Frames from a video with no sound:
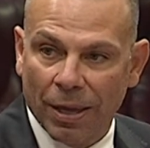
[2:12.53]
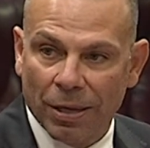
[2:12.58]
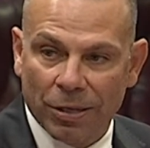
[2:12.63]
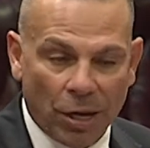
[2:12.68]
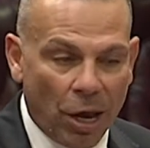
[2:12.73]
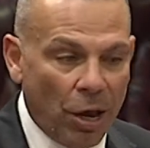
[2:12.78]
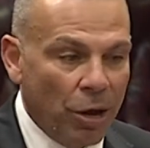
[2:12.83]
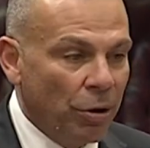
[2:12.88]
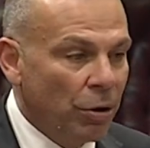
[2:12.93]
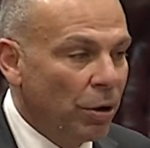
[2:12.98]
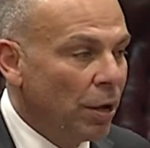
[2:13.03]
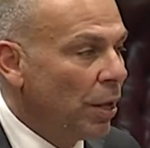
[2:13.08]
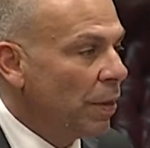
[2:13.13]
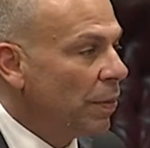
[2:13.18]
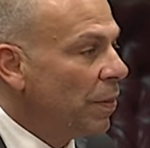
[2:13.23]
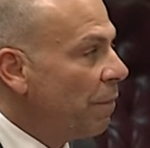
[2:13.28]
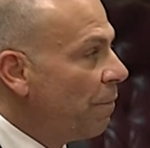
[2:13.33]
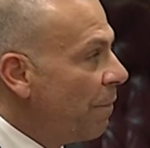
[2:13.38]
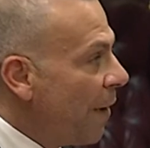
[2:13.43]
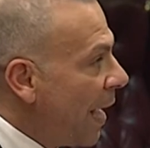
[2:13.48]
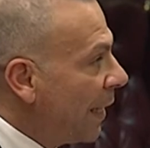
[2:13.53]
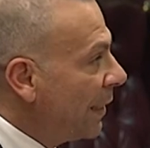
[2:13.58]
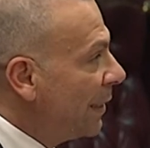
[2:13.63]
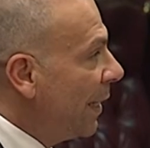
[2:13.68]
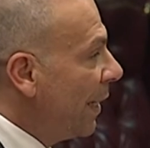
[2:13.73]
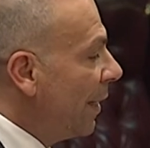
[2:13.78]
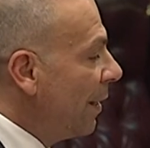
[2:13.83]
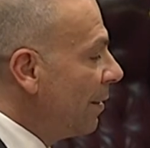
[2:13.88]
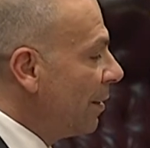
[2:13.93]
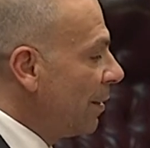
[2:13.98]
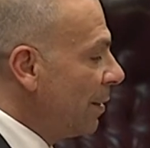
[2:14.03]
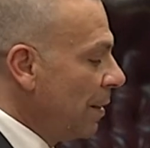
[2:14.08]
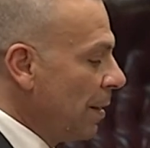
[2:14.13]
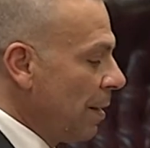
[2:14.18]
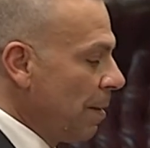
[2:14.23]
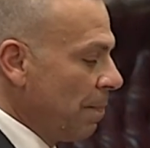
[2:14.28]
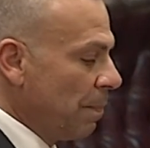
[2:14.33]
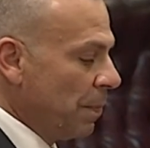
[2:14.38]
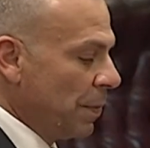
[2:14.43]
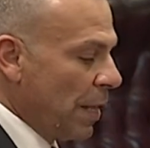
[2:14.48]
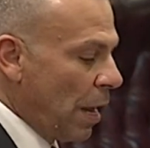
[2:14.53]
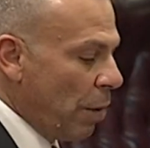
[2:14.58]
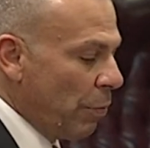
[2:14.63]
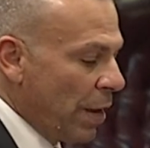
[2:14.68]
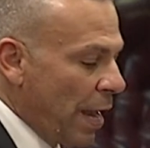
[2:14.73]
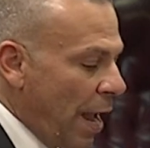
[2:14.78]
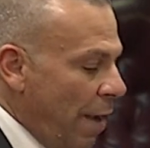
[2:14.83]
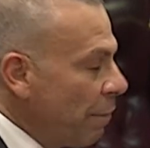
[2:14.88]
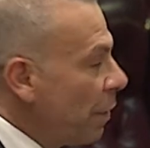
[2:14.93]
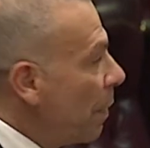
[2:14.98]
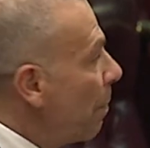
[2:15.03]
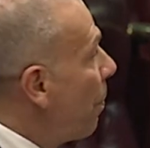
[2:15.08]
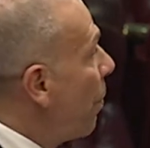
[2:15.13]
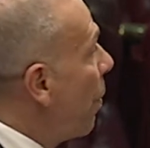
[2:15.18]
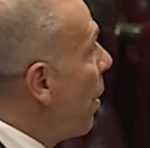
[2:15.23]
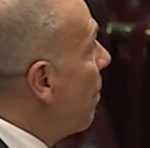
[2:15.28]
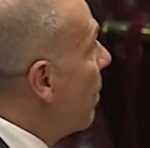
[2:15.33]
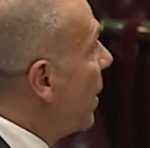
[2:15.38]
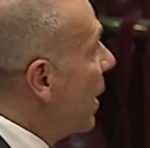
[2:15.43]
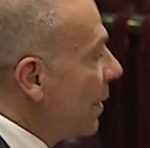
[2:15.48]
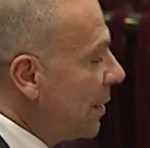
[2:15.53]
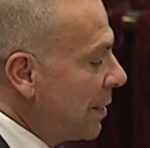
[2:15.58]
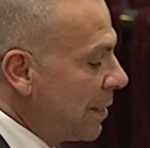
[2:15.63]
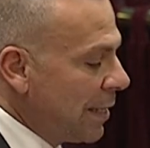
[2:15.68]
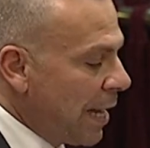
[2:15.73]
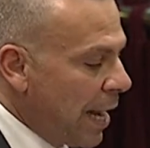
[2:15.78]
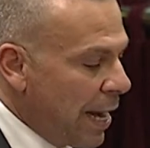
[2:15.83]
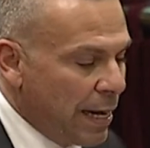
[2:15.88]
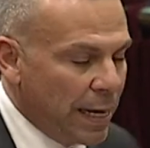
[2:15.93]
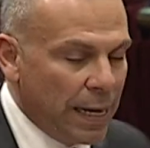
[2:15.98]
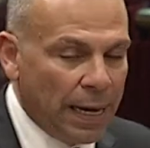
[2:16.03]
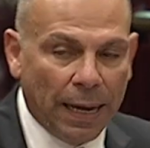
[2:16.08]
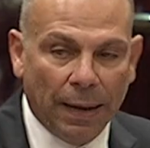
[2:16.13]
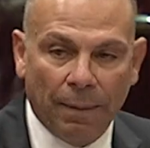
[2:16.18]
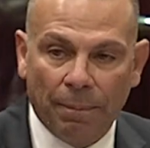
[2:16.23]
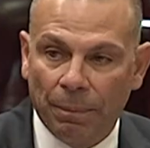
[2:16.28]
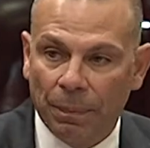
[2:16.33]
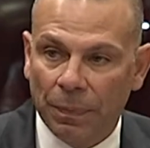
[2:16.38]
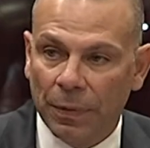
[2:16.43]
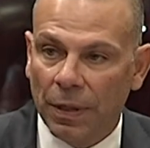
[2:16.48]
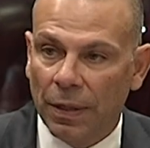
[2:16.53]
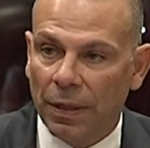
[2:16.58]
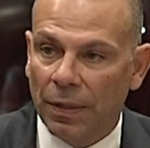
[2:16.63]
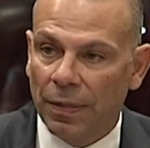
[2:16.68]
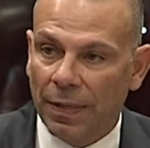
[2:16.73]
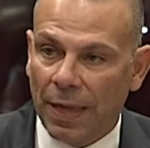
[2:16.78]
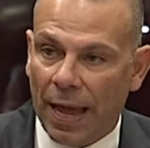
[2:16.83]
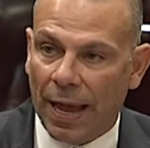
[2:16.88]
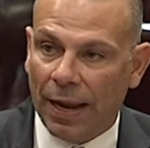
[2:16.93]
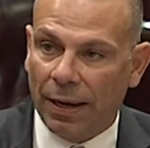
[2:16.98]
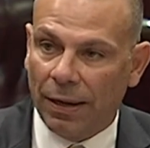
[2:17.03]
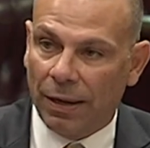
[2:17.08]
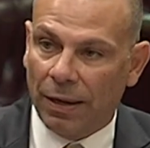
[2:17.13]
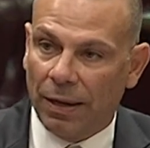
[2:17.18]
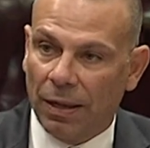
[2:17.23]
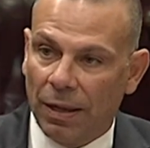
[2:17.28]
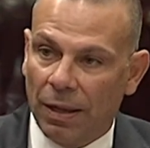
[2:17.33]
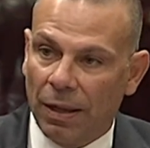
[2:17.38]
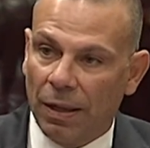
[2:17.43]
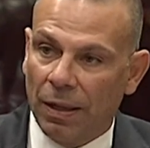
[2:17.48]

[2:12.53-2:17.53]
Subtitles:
So the fact is that we have the Premier stating that